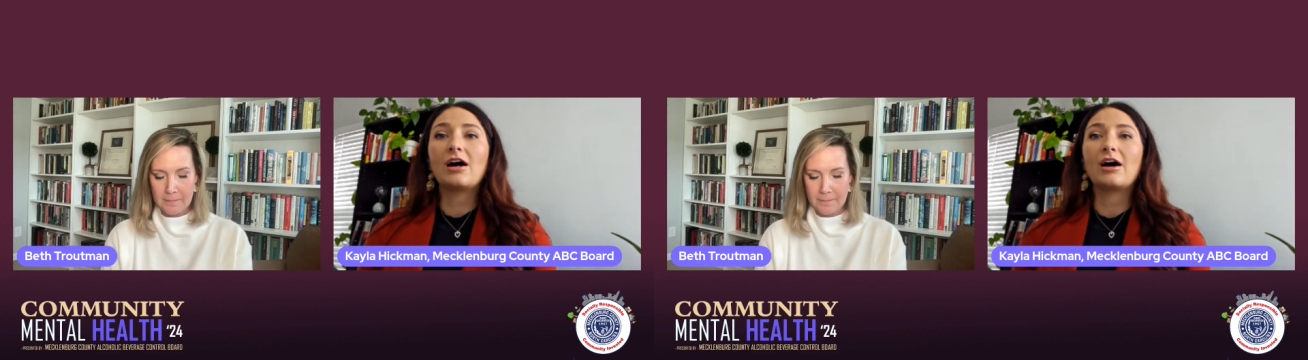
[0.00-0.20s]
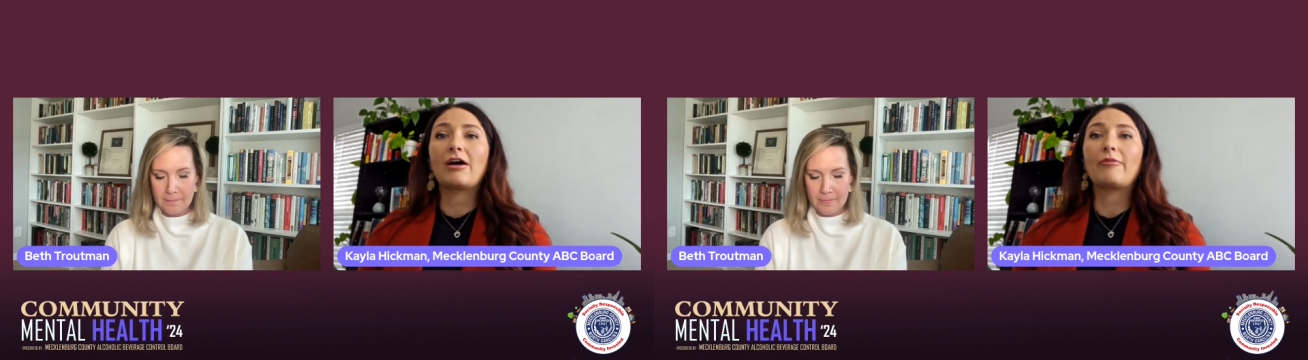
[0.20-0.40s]

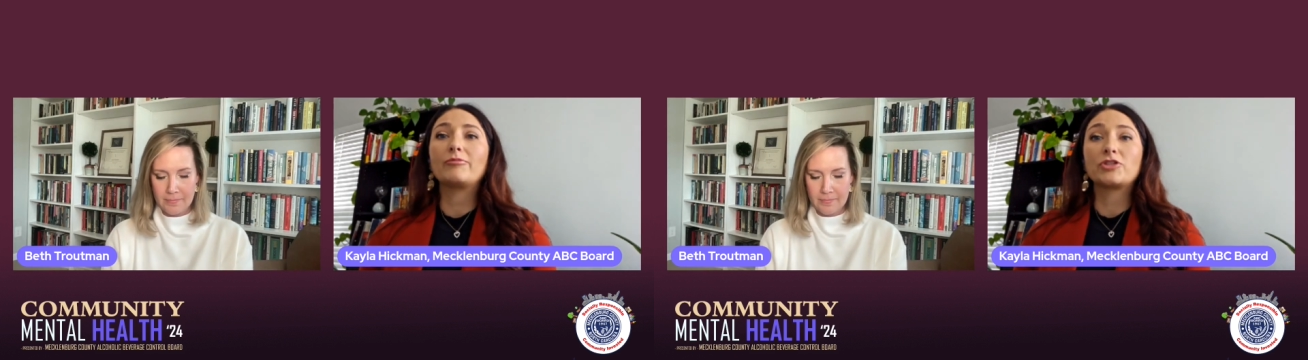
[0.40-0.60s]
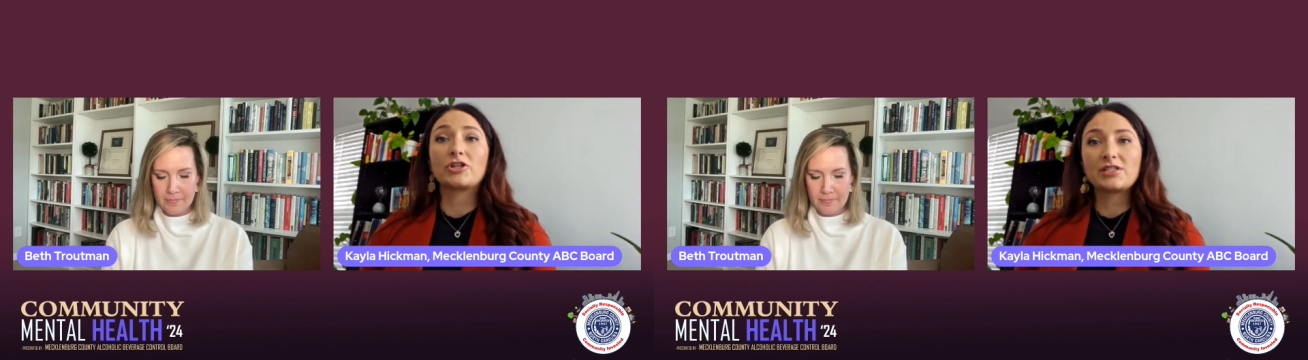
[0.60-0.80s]

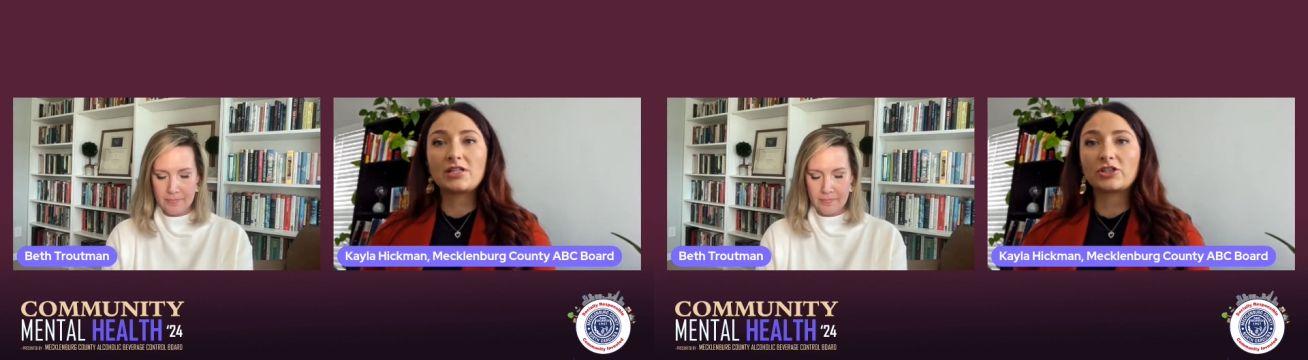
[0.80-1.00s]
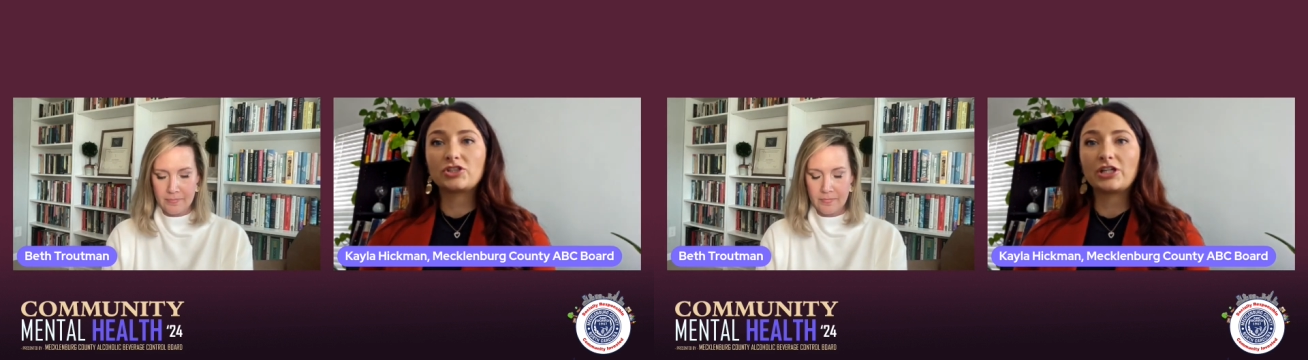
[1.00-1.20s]
Speaker 1: um,
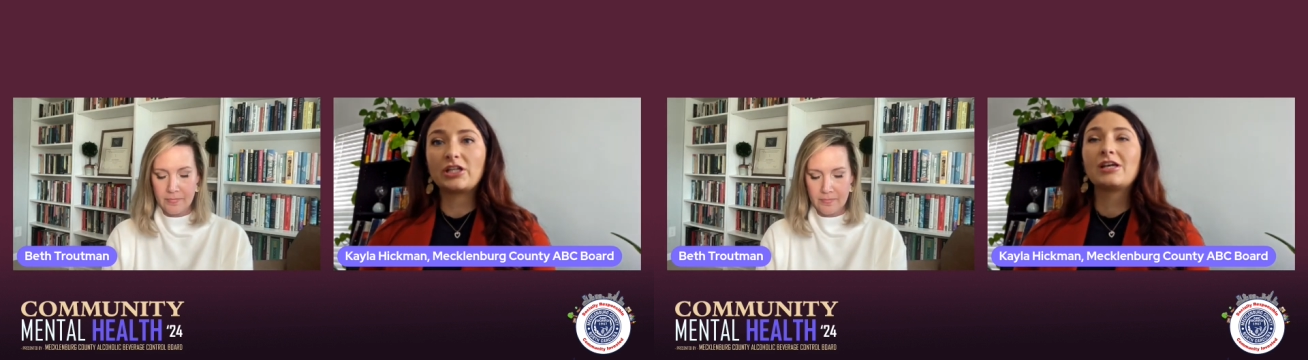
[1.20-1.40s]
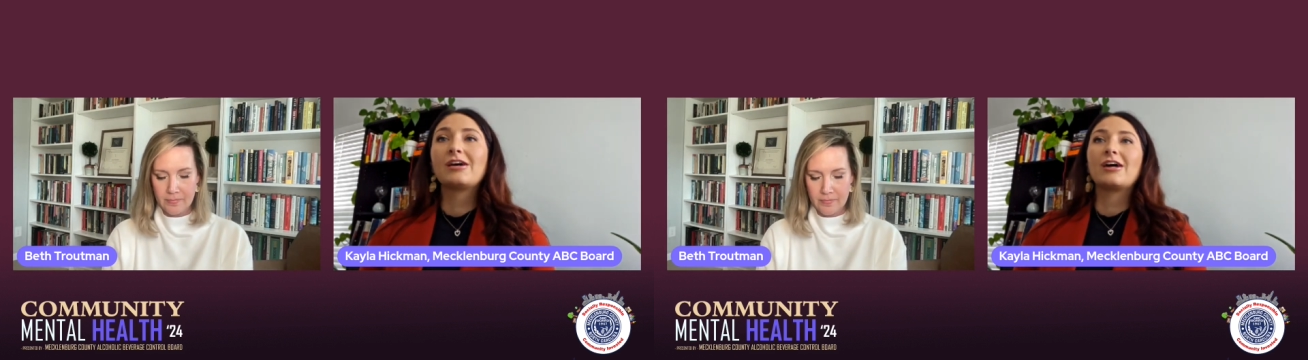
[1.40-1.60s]

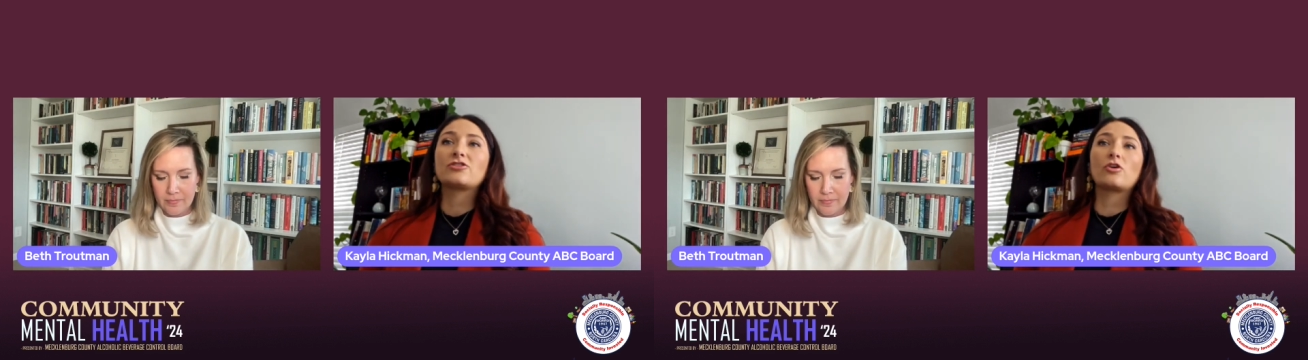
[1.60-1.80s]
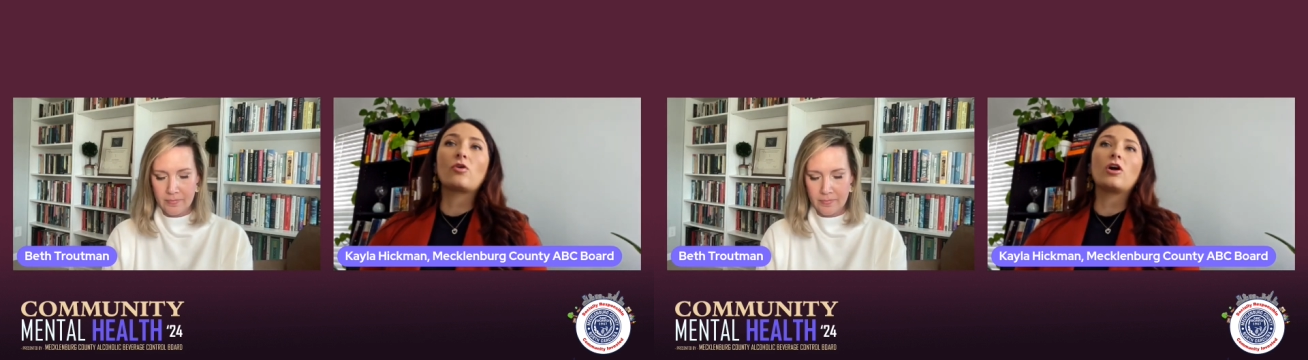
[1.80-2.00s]

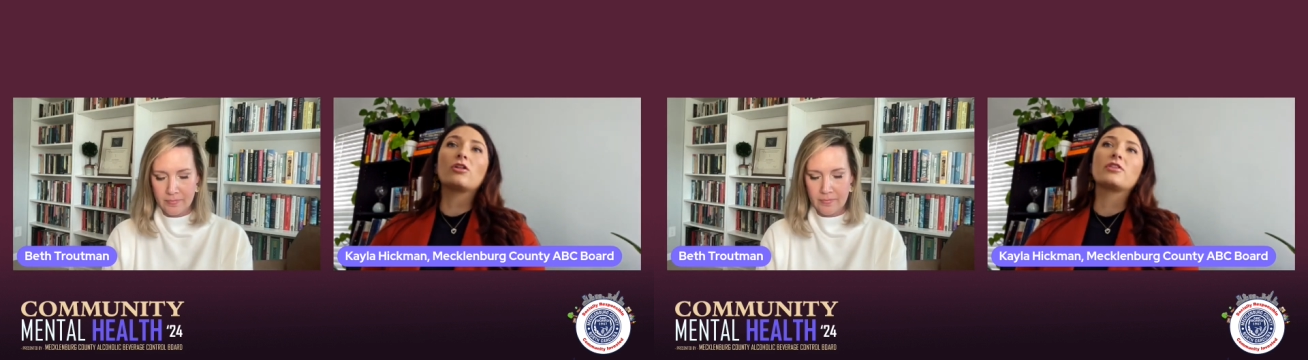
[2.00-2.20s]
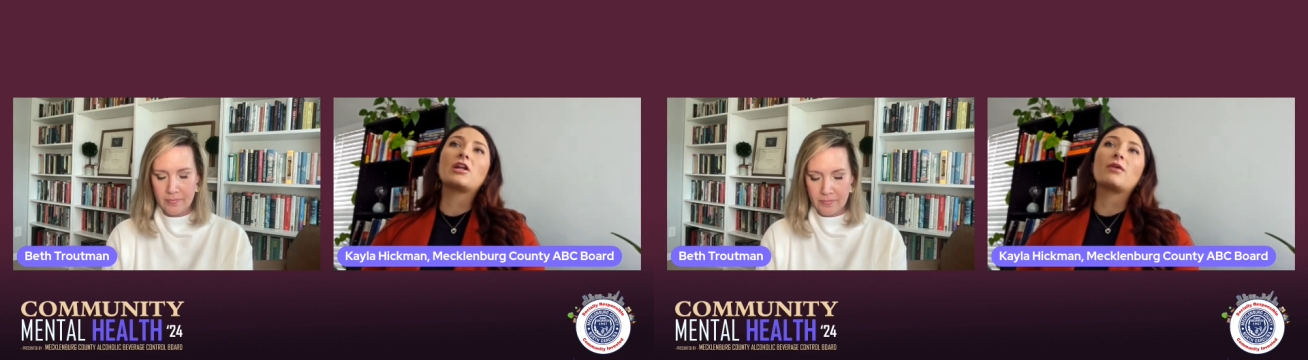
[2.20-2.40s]
jurisdiction.
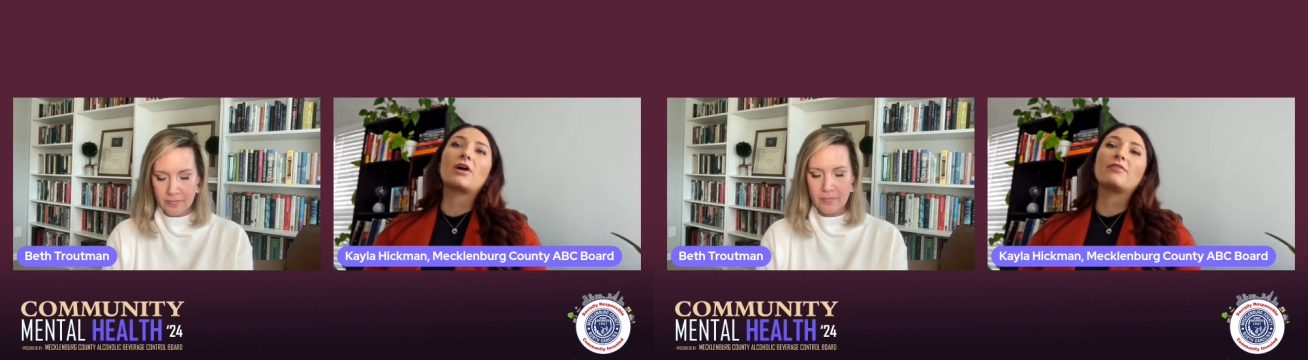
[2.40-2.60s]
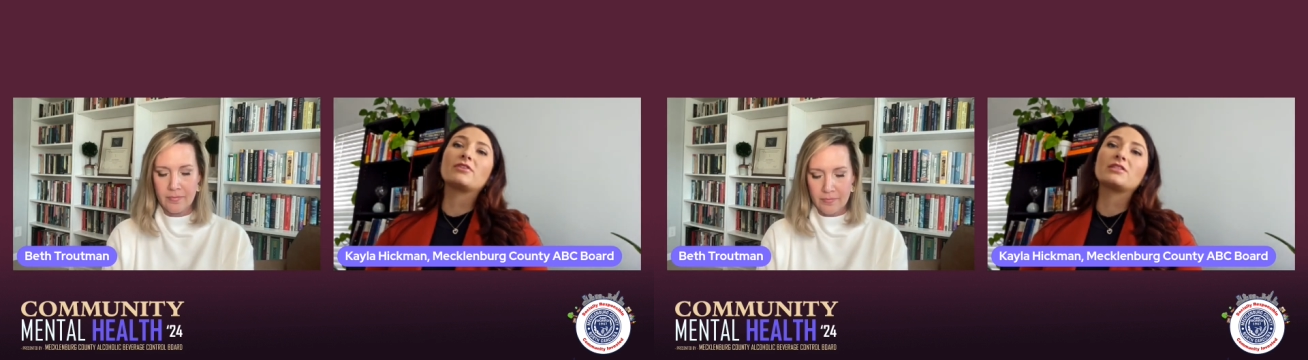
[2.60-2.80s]
So all
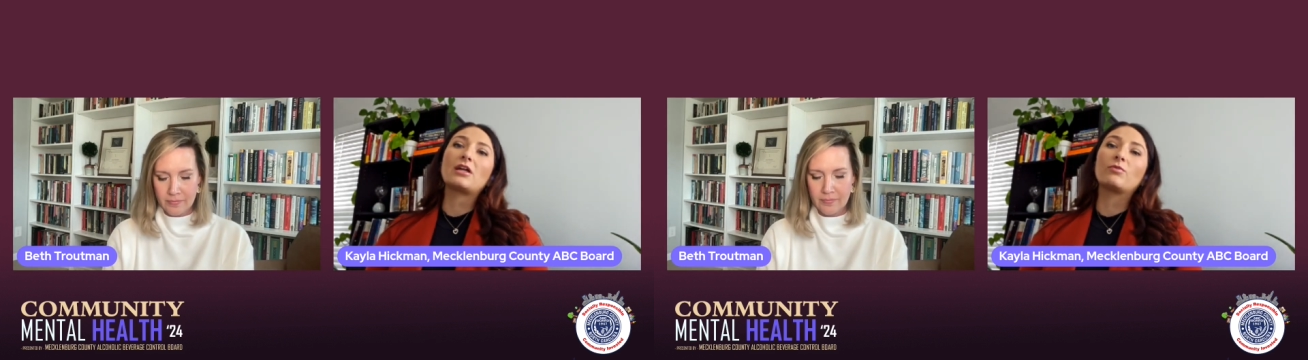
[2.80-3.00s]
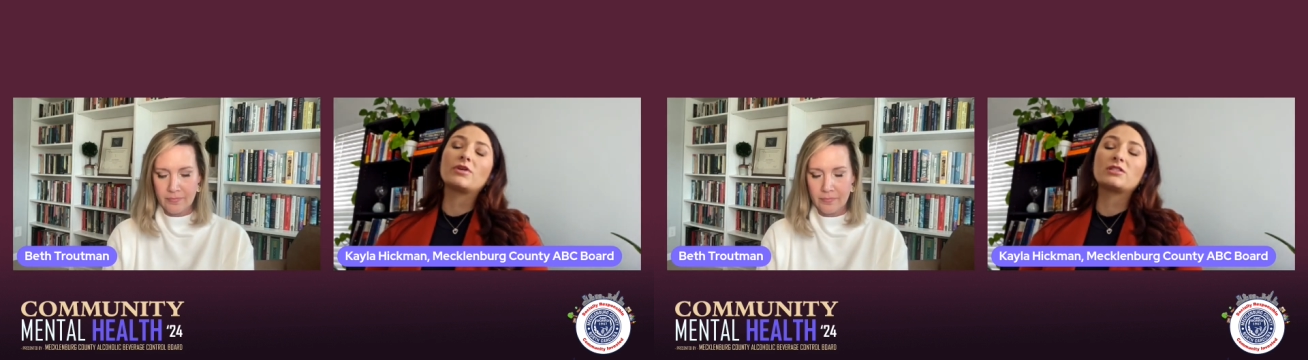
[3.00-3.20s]
of the
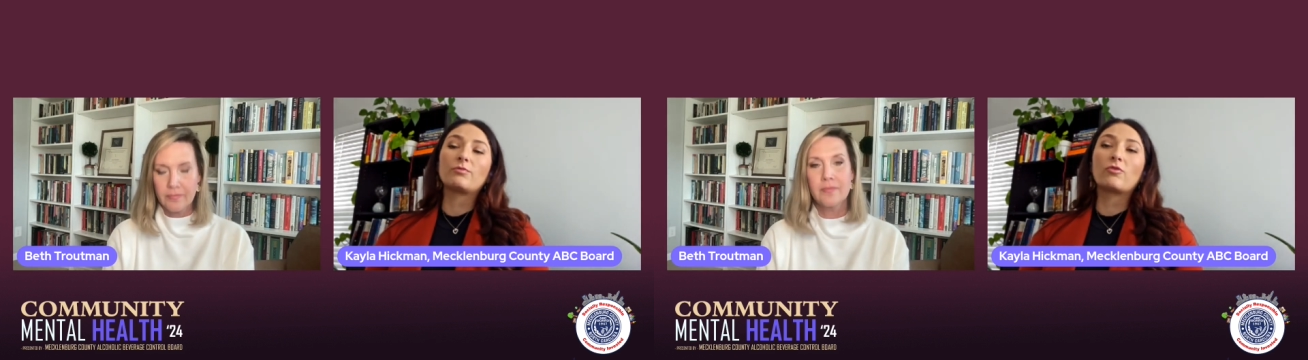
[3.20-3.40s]
nonprofits that